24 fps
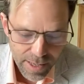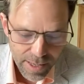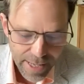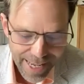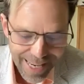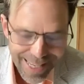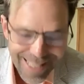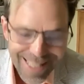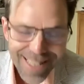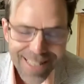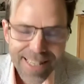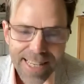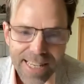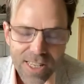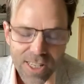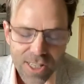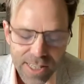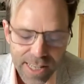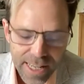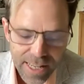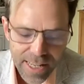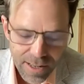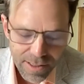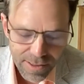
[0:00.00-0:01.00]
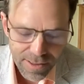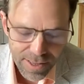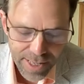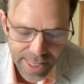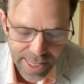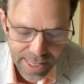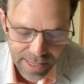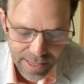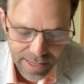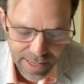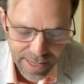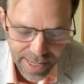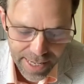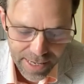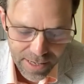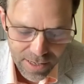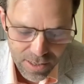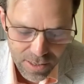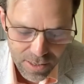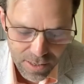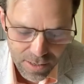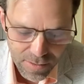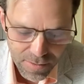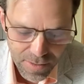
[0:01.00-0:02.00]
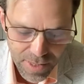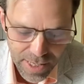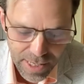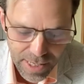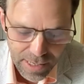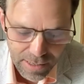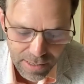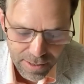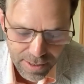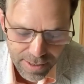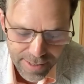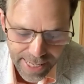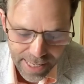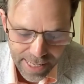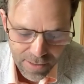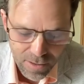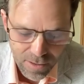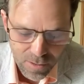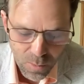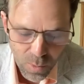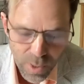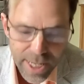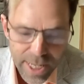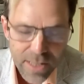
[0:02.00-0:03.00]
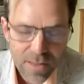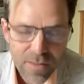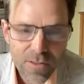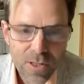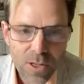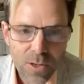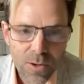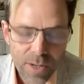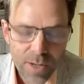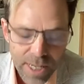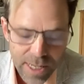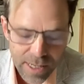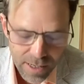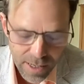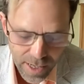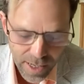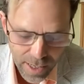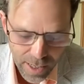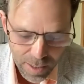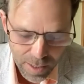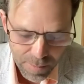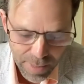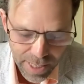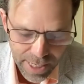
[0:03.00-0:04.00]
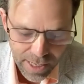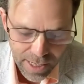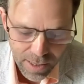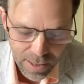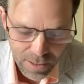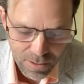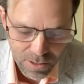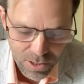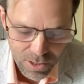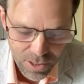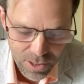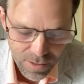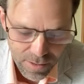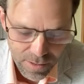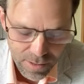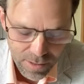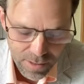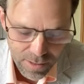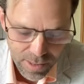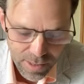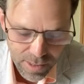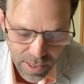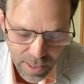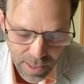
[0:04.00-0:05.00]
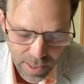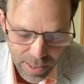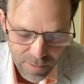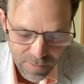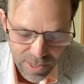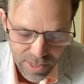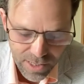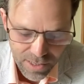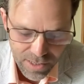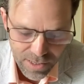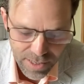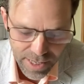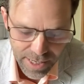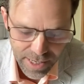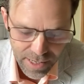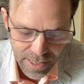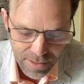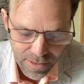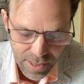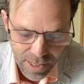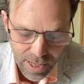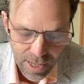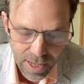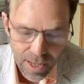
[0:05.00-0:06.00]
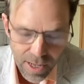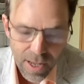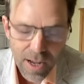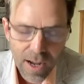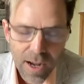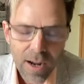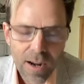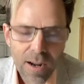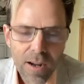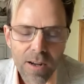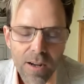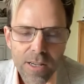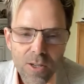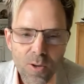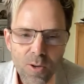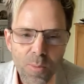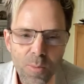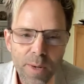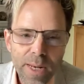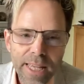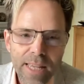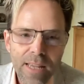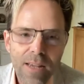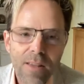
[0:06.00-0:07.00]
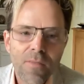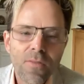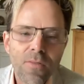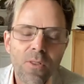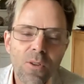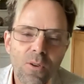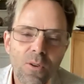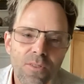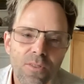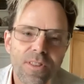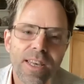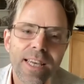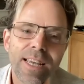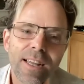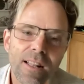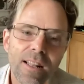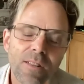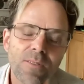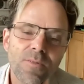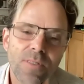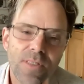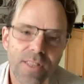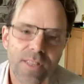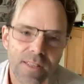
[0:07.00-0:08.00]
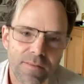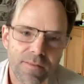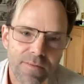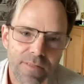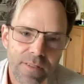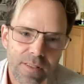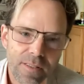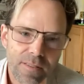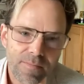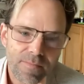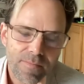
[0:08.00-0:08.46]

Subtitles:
Intersectionality and the standard ways of doing inclusion in recent years are arguably not inclusive.